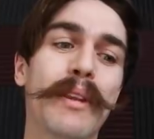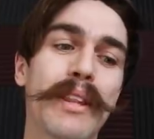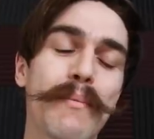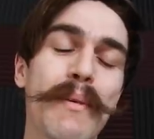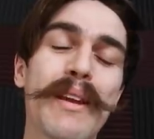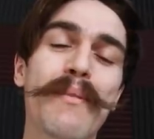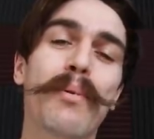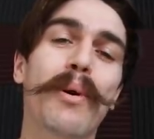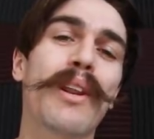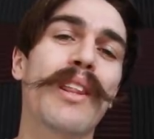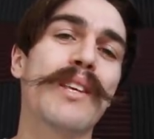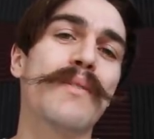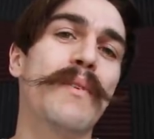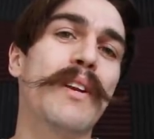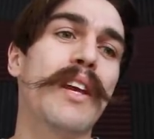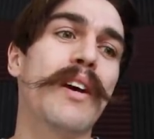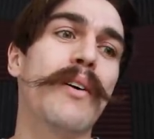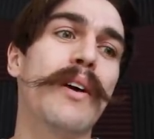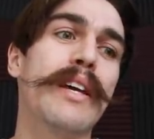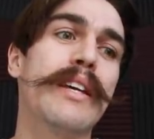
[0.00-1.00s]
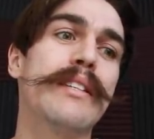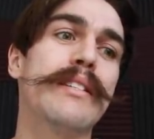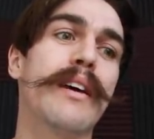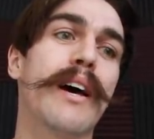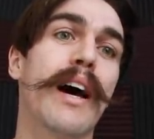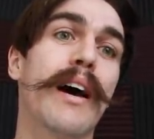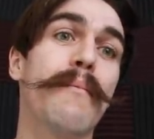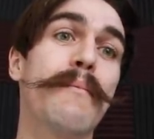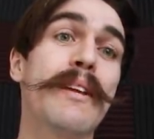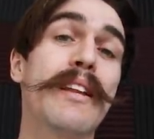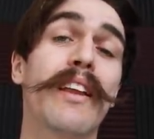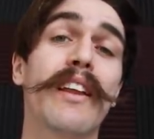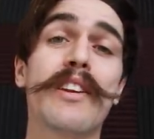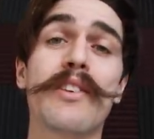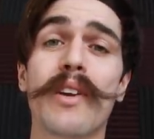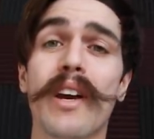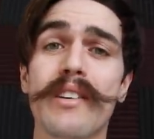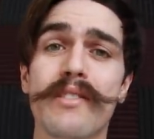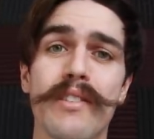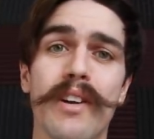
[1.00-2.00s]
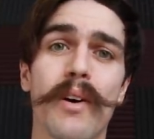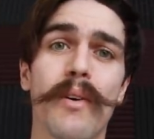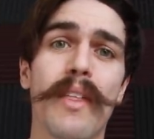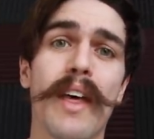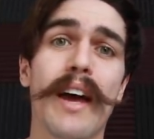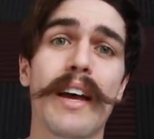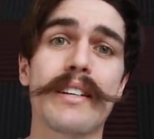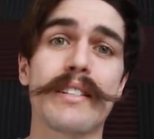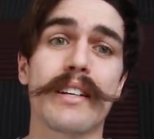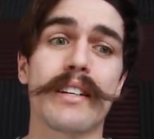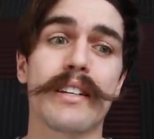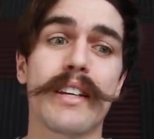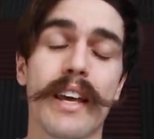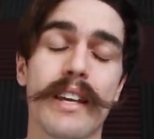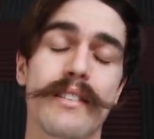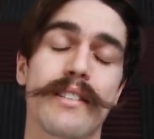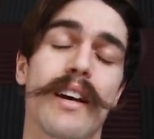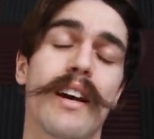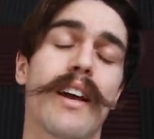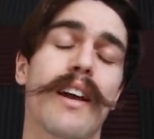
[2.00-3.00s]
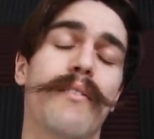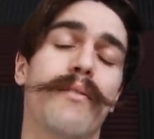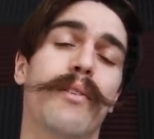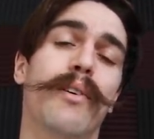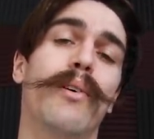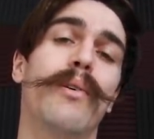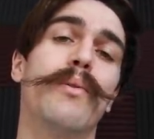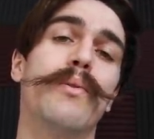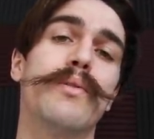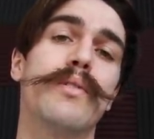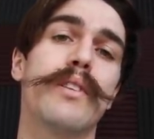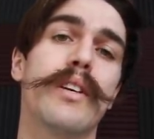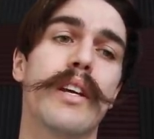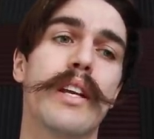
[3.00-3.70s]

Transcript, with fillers: But the main point of this video is me letting you guys know that, yes, I have Crohn's.